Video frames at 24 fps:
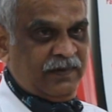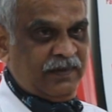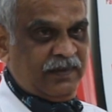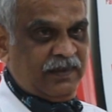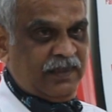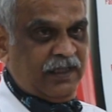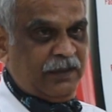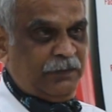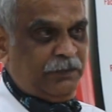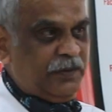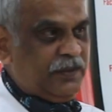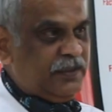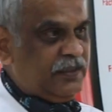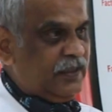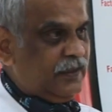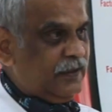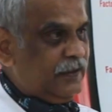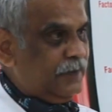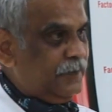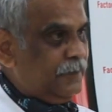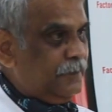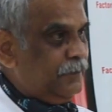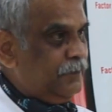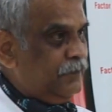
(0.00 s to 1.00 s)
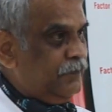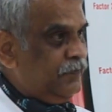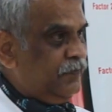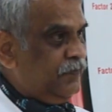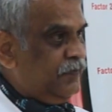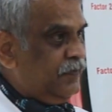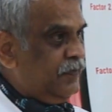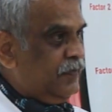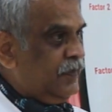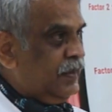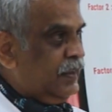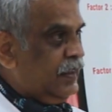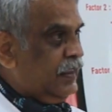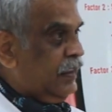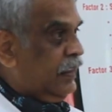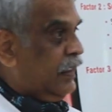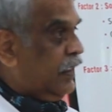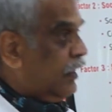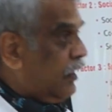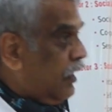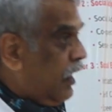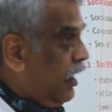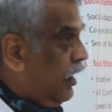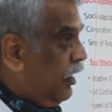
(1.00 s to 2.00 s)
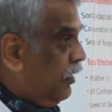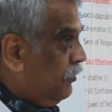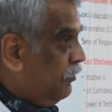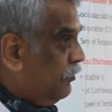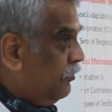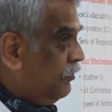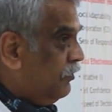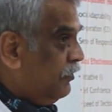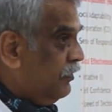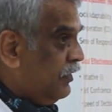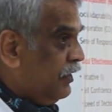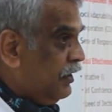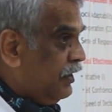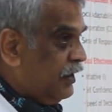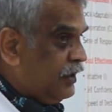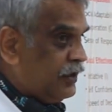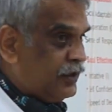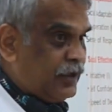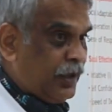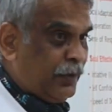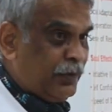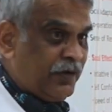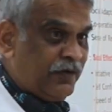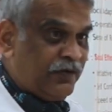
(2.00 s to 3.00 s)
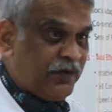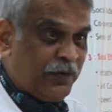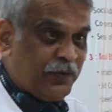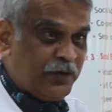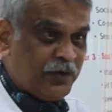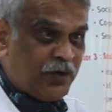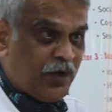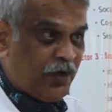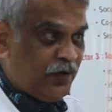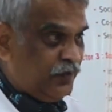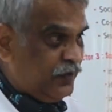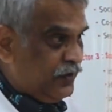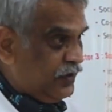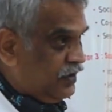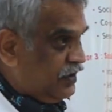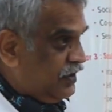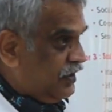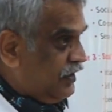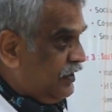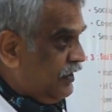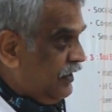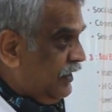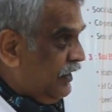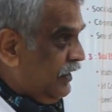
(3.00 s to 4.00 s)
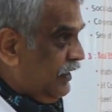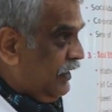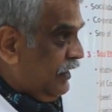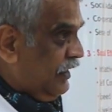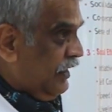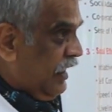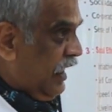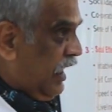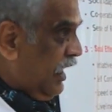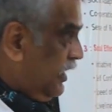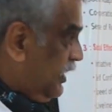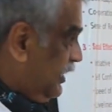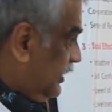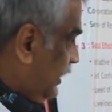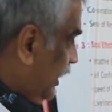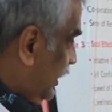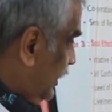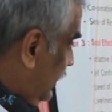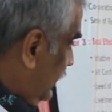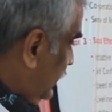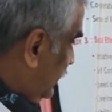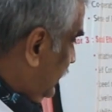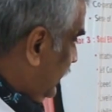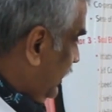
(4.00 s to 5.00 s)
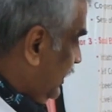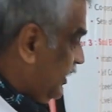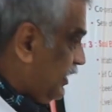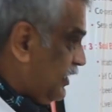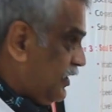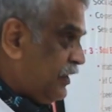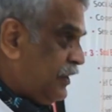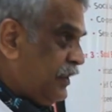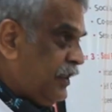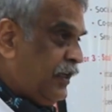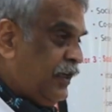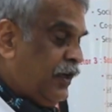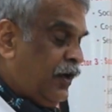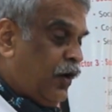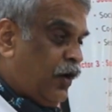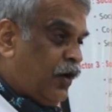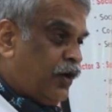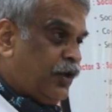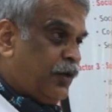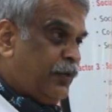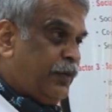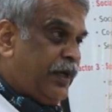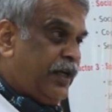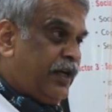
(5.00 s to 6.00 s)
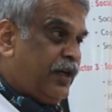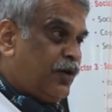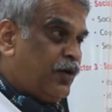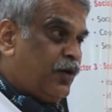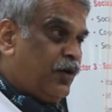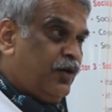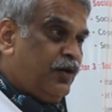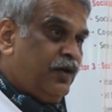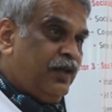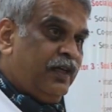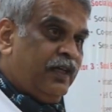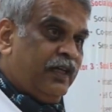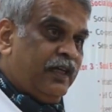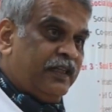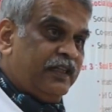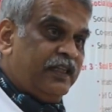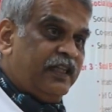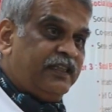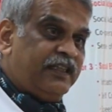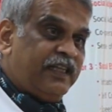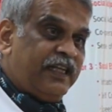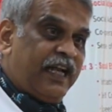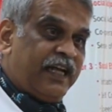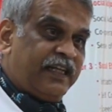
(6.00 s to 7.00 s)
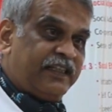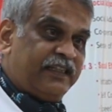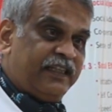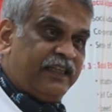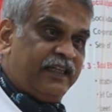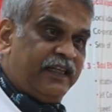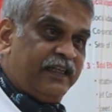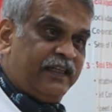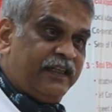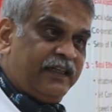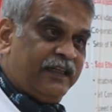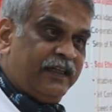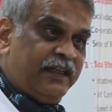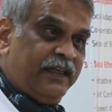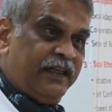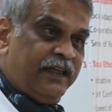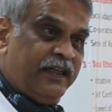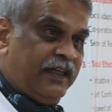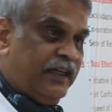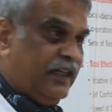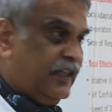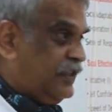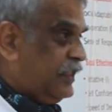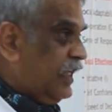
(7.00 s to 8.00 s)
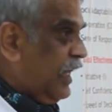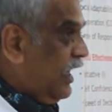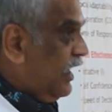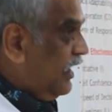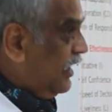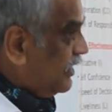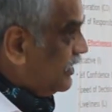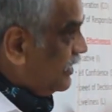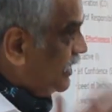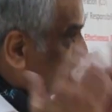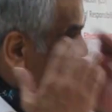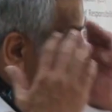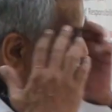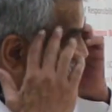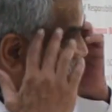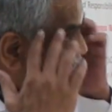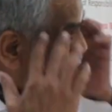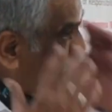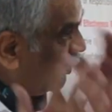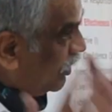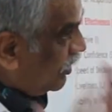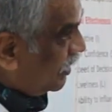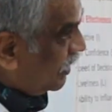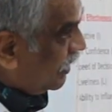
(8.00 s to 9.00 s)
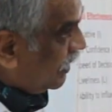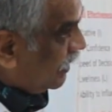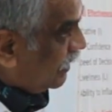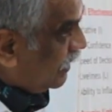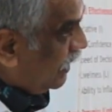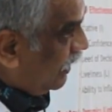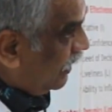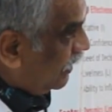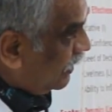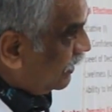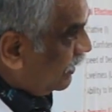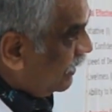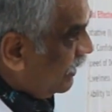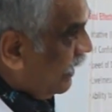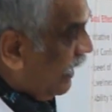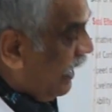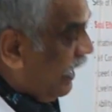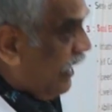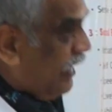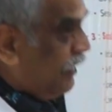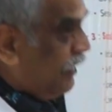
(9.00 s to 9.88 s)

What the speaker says: Third picture. Ram is coming from his office and he suddenly sees on the main road there is an accident. The child is lying down on the car